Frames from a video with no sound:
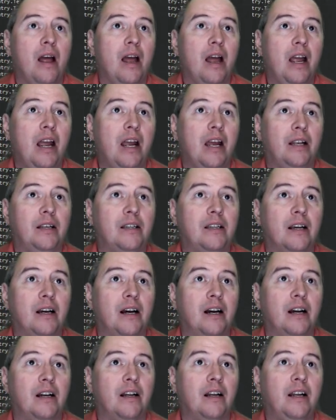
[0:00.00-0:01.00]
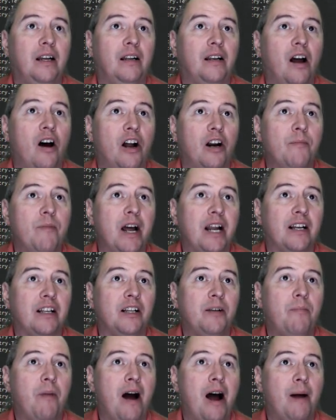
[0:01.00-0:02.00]
it
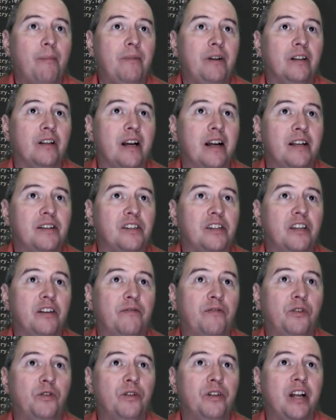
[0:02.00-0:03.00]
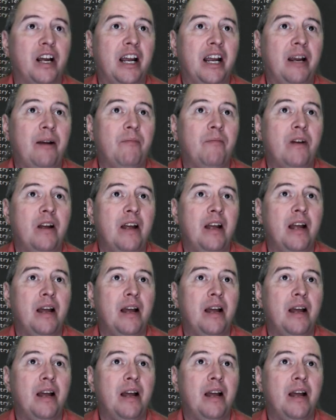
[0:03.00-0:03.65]
automatically populates the full name